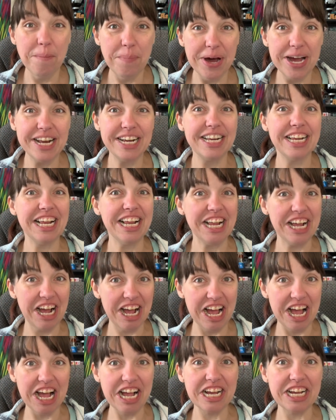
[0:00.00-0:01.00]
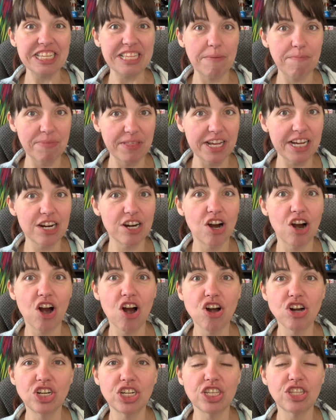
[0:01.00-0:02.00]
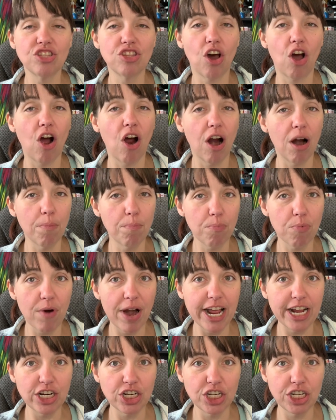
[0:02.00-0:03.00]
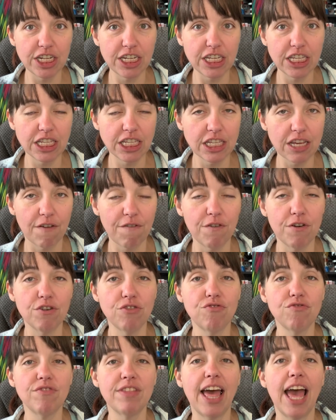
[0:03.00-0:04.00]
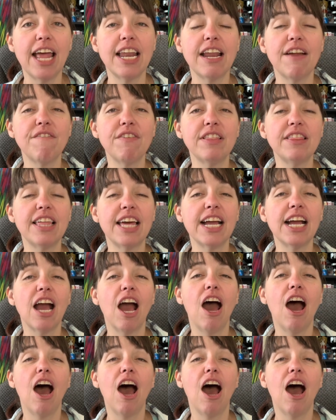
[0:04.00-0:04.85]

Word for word: but because I'm thinking of her, just the heartbreak she suffered through that and everything.